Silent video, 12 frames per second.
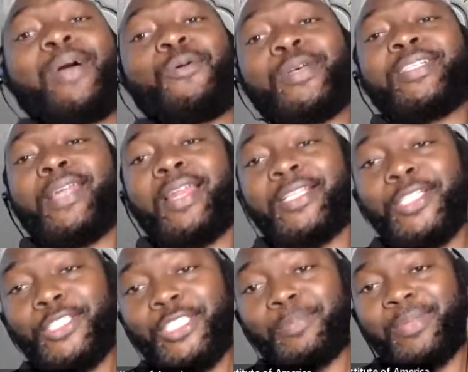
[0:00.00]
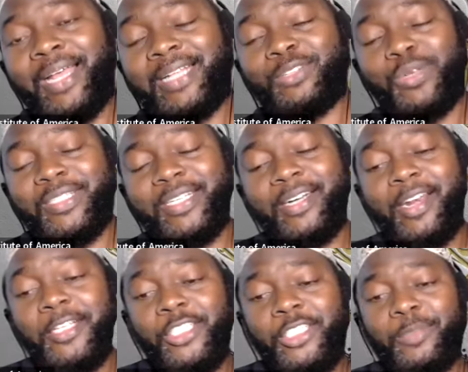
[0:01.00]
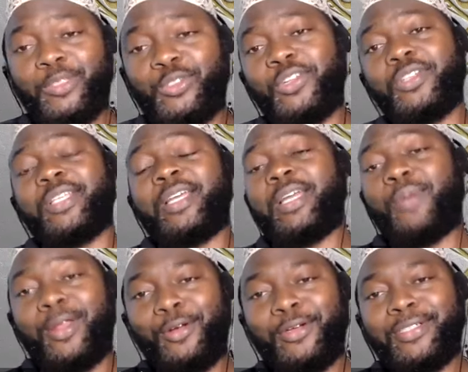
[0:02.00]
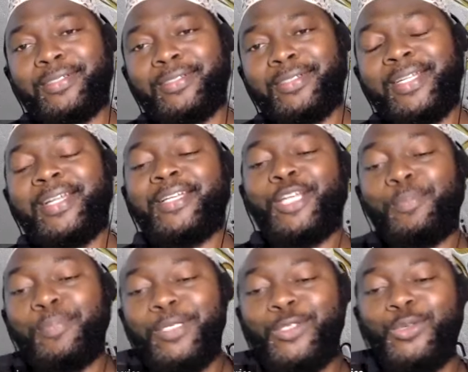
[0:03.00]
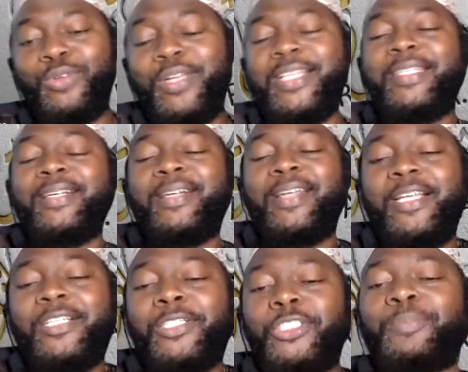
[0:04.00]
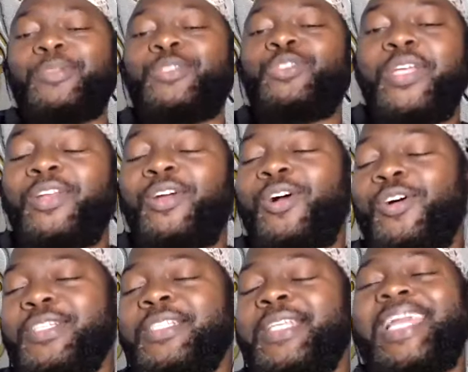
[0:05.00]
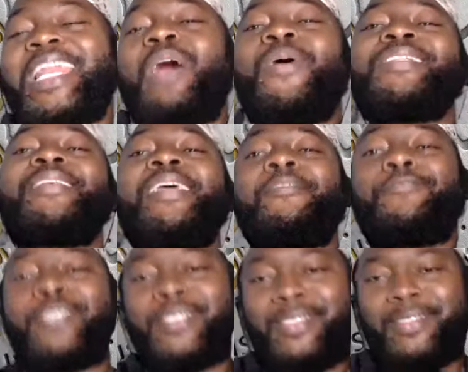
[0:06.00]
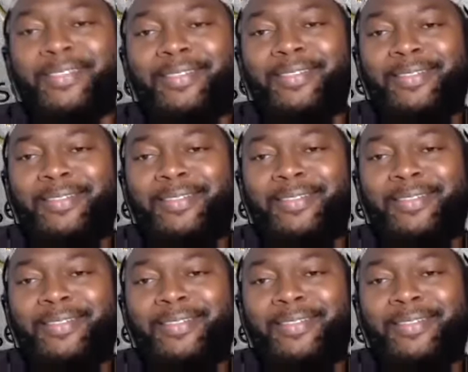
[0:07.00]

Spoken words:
was the relationship between us and our Lord. Number two is the relationship between us and ourselves.